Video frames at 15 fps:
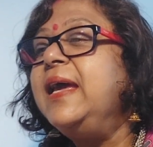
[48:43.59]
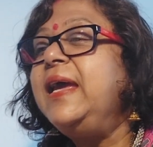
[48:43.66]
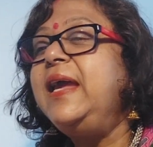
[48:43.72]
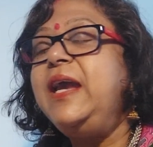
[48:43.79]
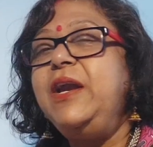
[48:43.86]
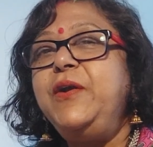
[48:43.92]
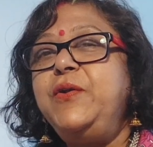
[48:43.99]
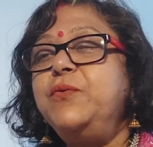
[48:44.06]

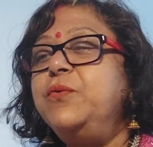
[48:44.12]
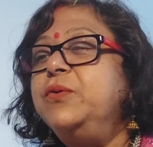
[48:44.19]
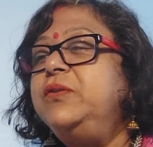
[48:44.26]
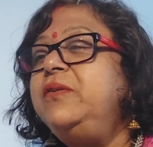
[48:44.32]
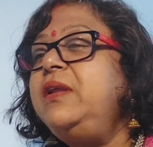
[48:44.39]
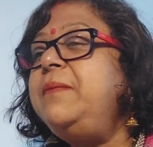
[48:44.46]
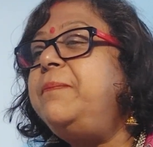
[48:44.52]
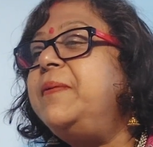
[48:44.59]

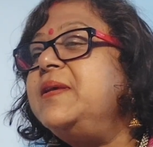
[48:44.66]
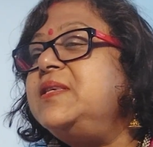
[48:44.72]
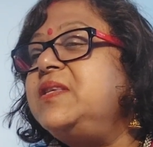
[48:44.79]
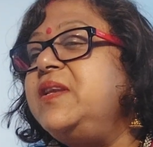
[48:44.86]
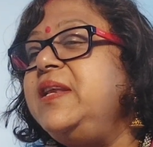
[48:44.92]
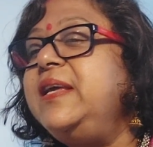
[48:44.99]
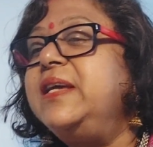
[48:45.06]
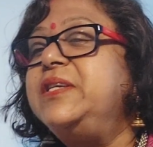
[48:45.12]
Al2O3 plus
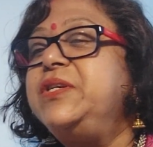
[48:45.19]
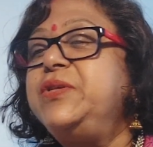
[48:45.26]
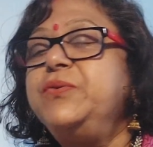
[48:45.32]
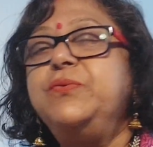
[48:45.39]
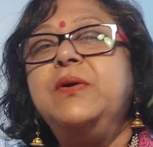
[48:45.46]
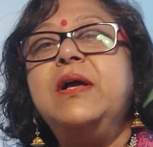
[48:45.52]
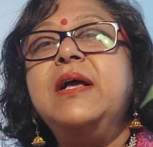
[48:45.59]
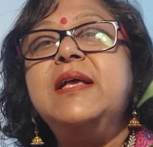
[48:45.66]

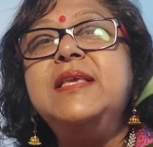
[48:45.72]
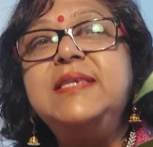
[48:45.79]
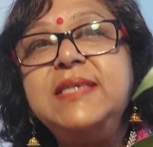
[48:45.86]
3H2.